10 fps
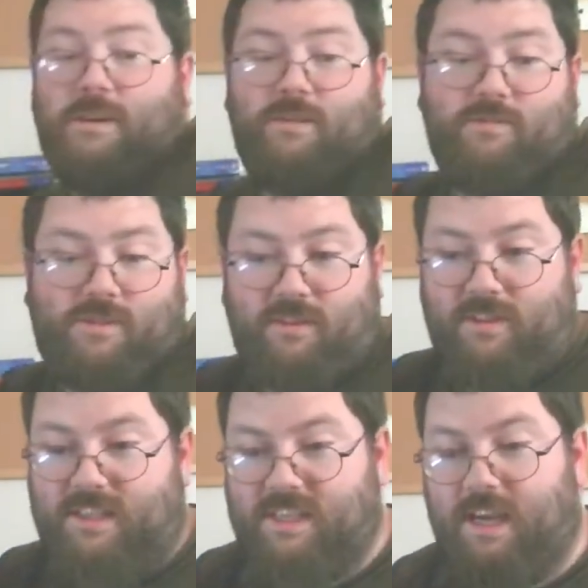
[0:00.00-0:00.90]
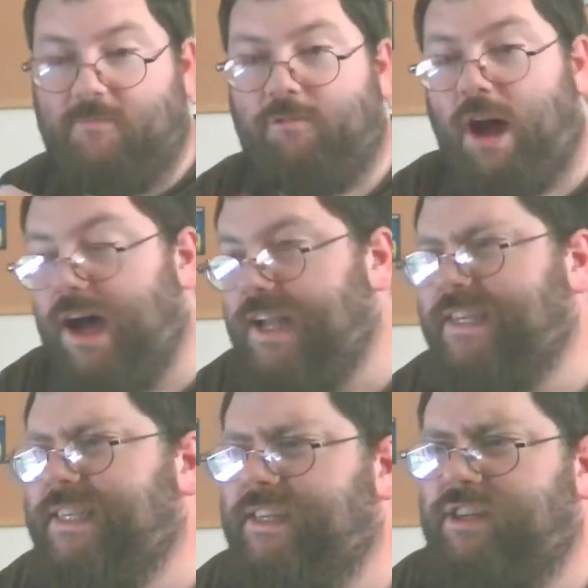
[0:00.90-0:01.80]
who's going to say, why
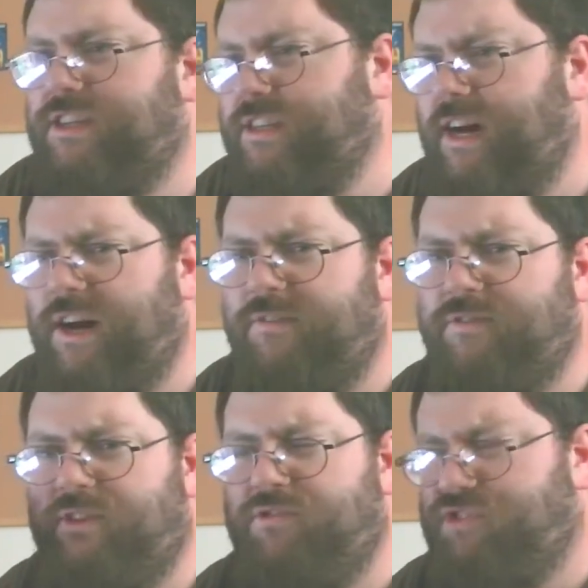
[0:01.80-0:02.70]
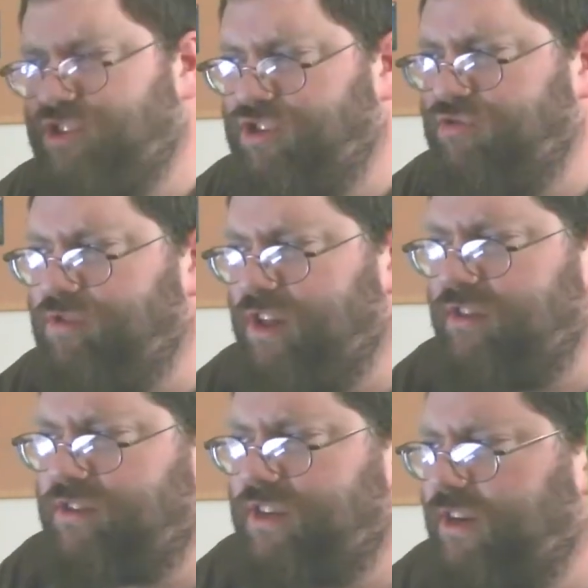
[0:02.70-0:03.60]
didn't you offer those two other
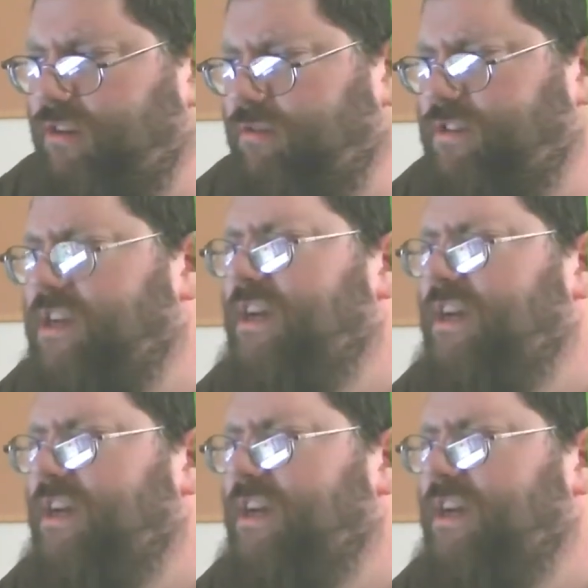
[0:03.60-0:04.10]
codes